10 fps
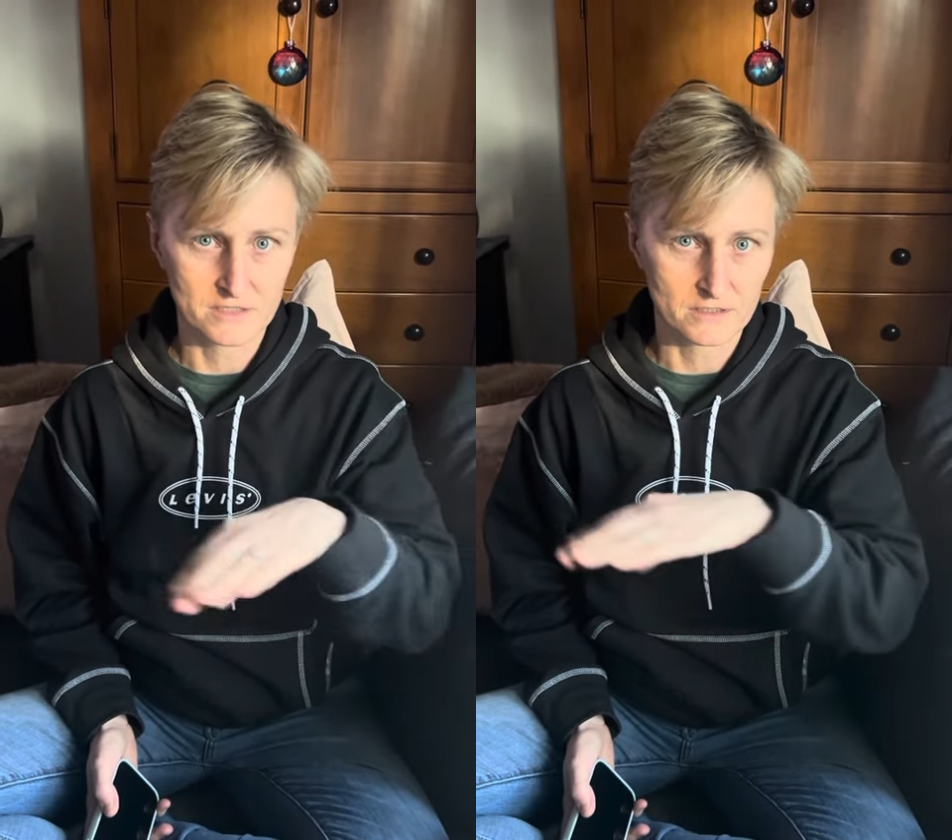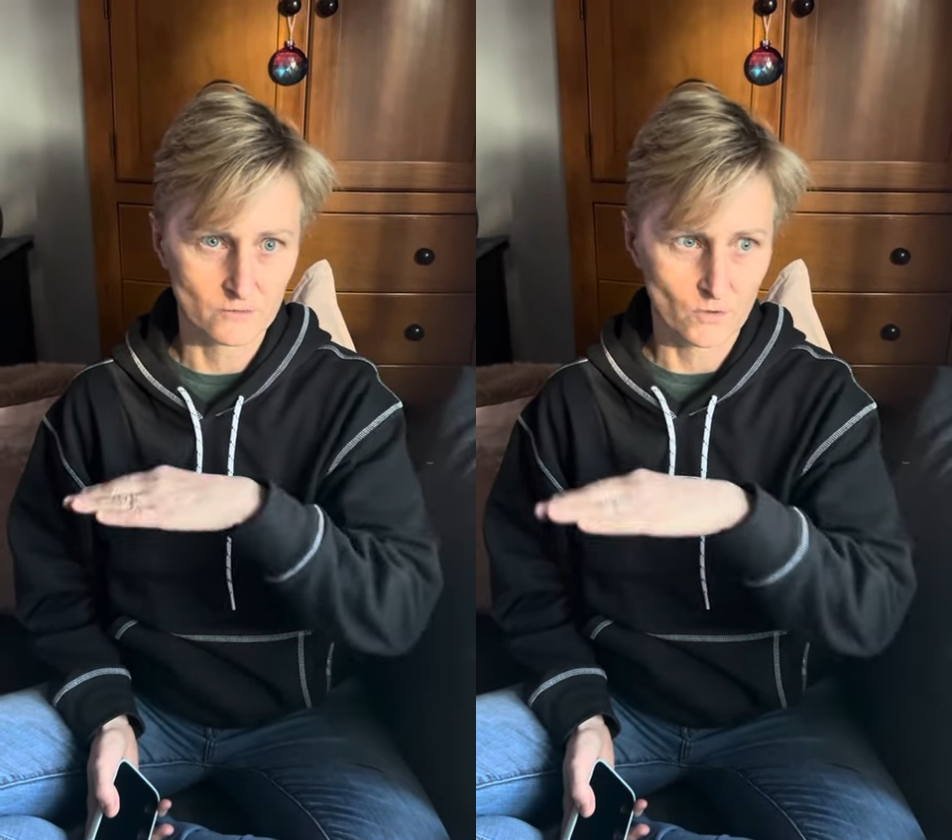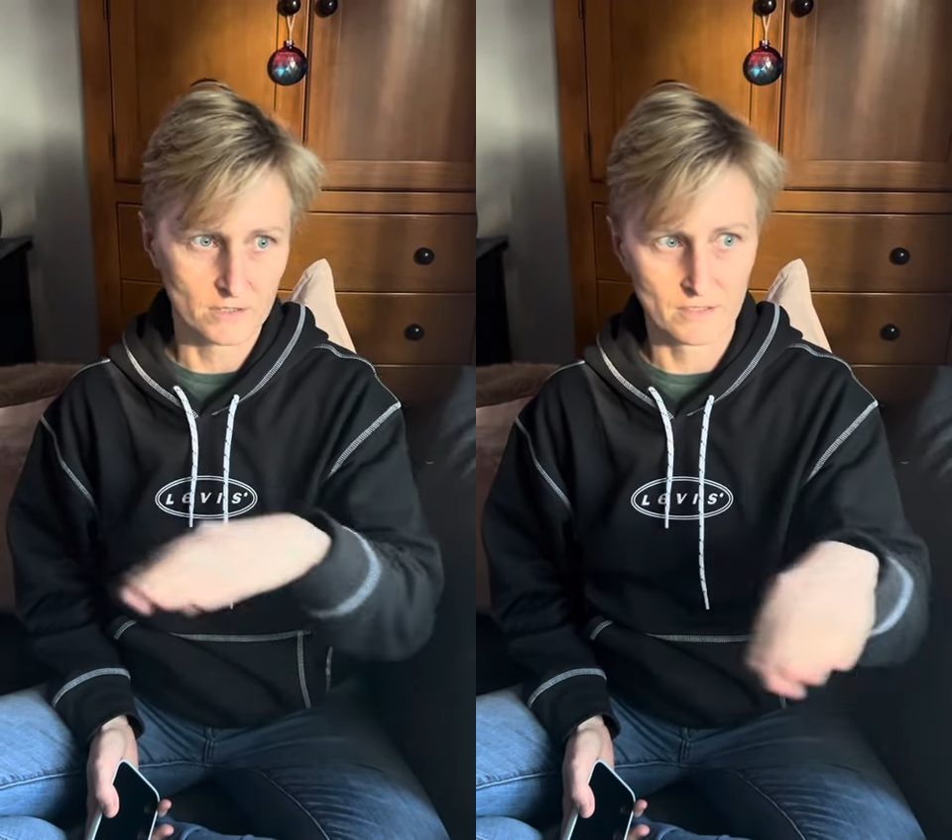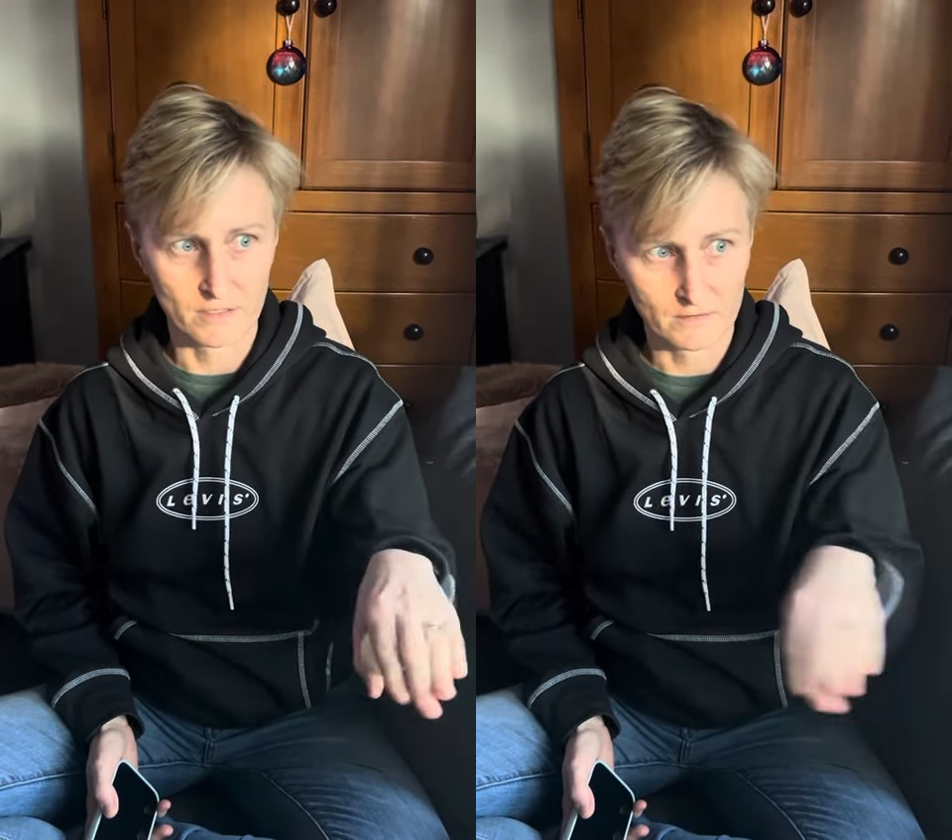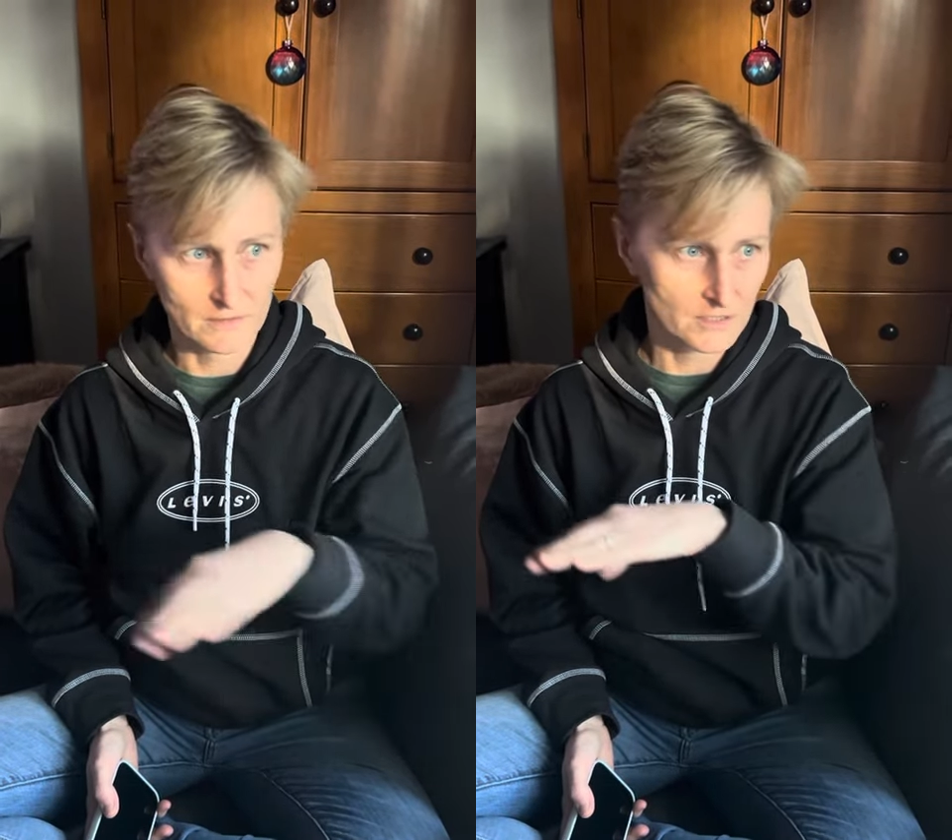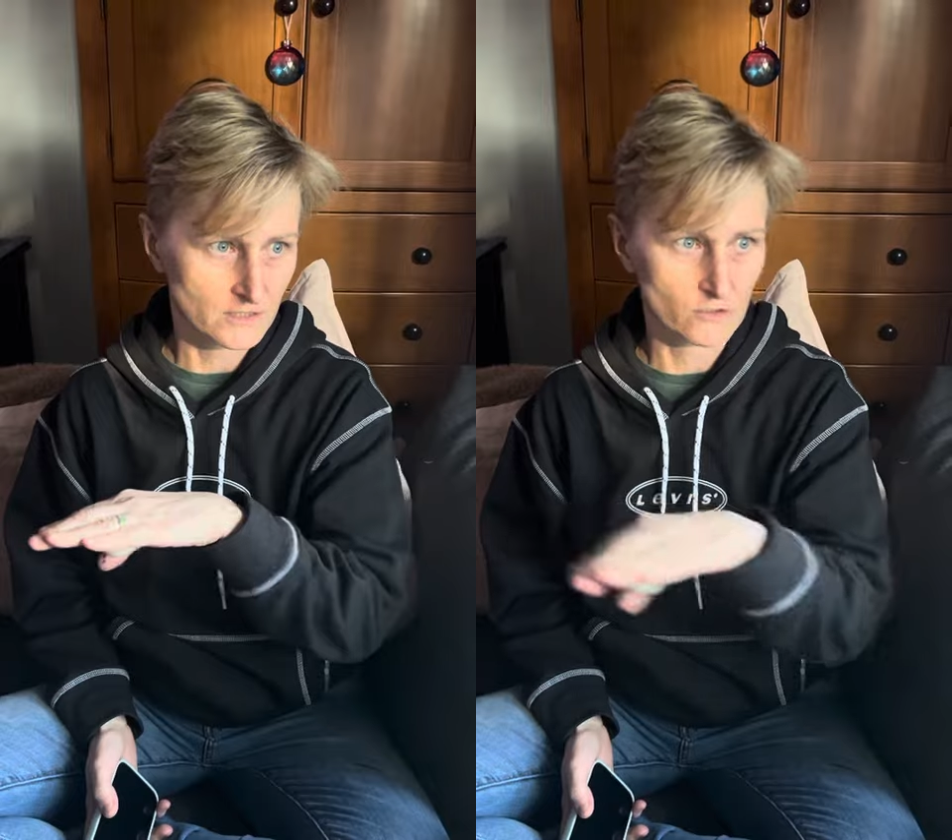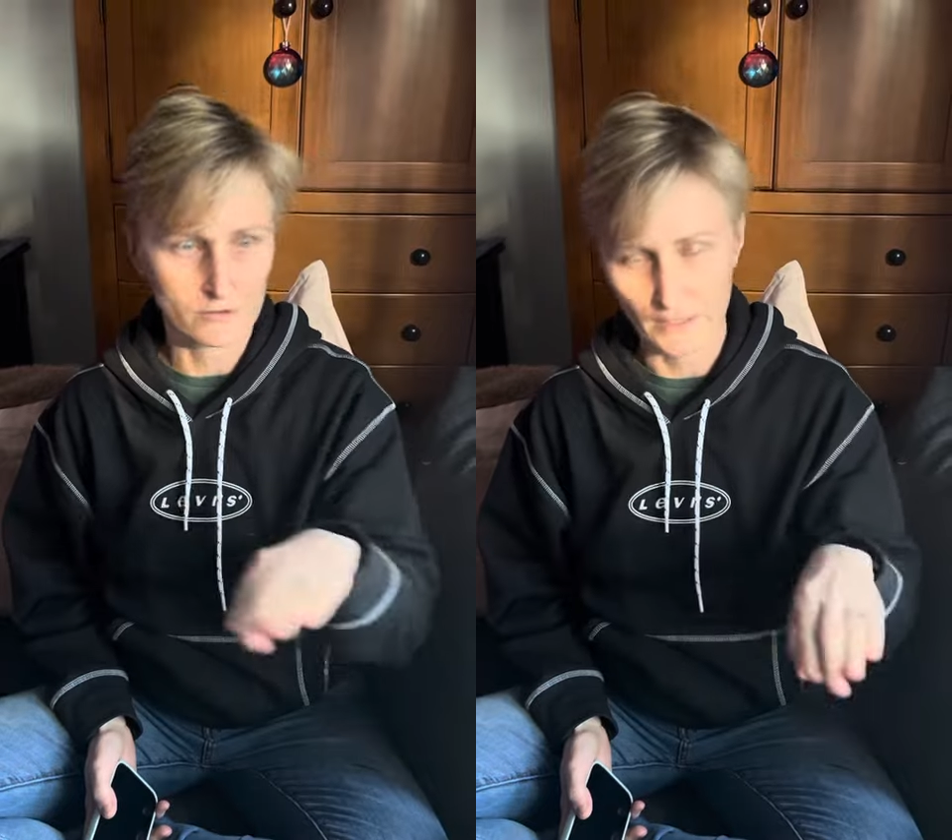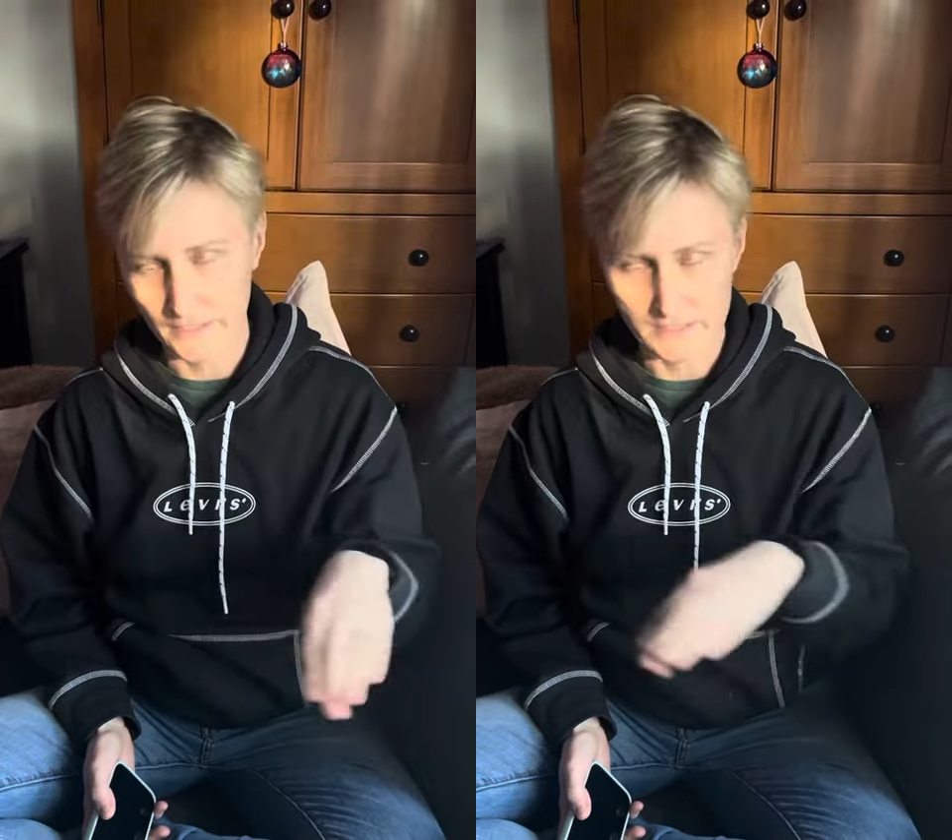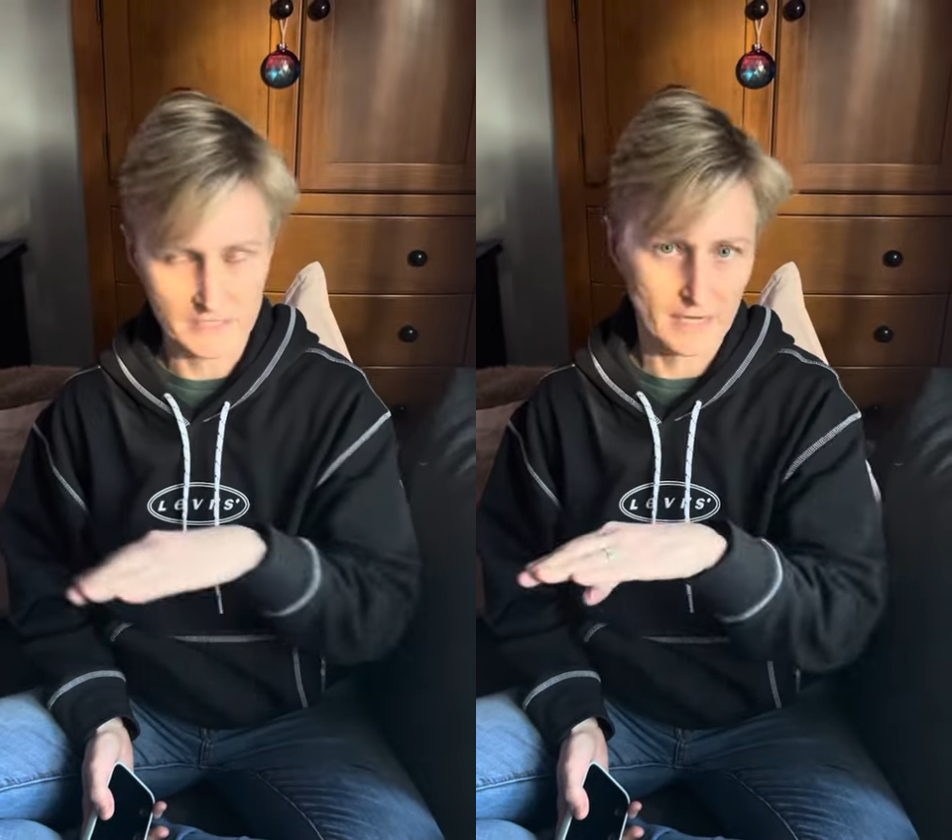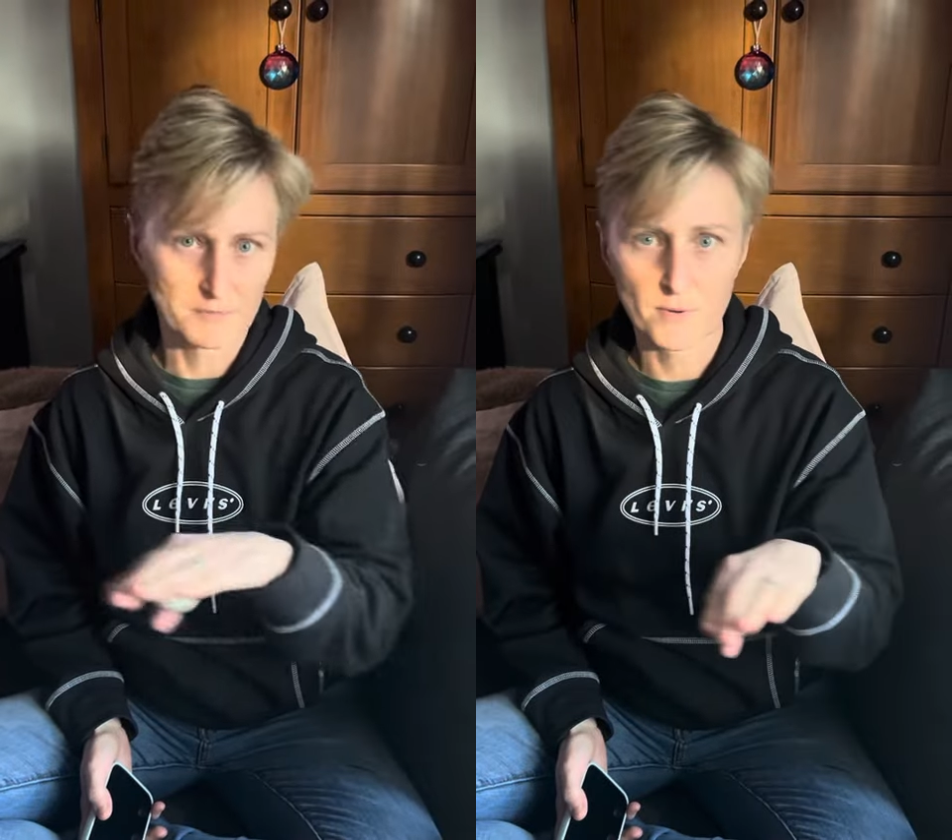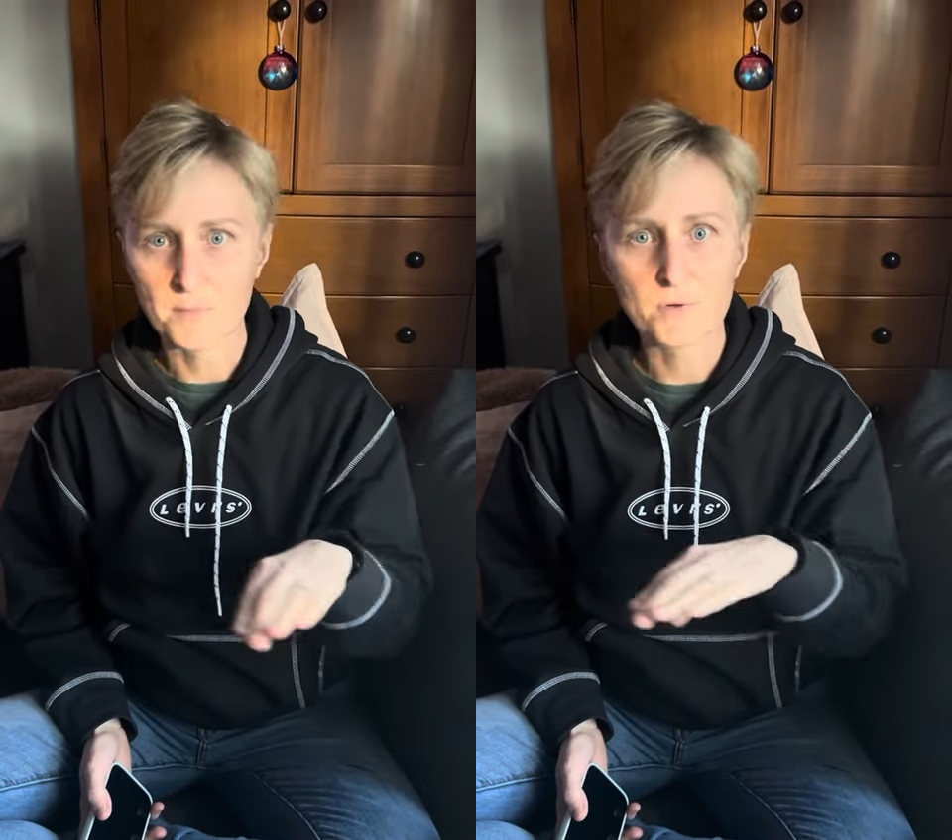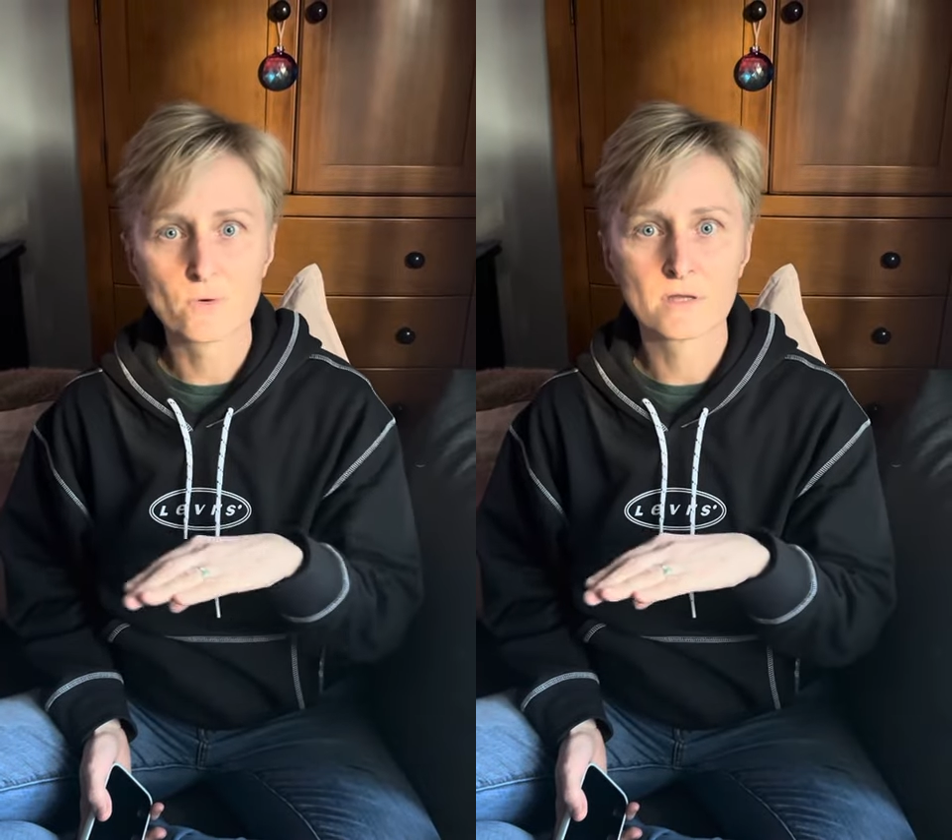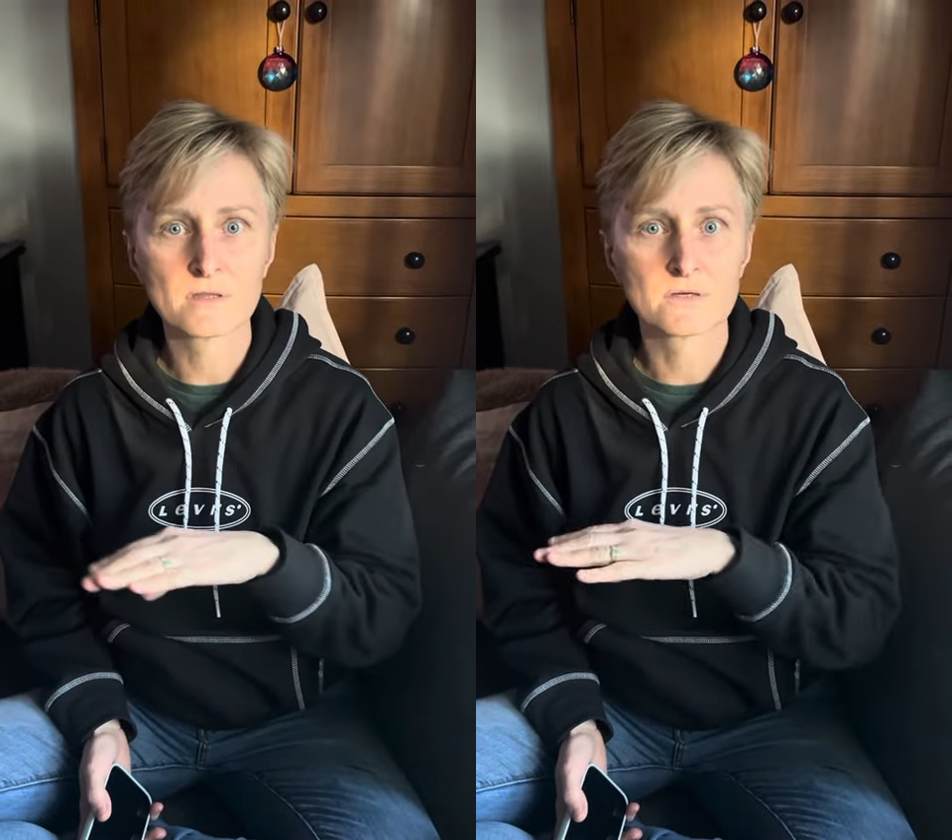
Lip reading: the one that it's called like a sandpaper one.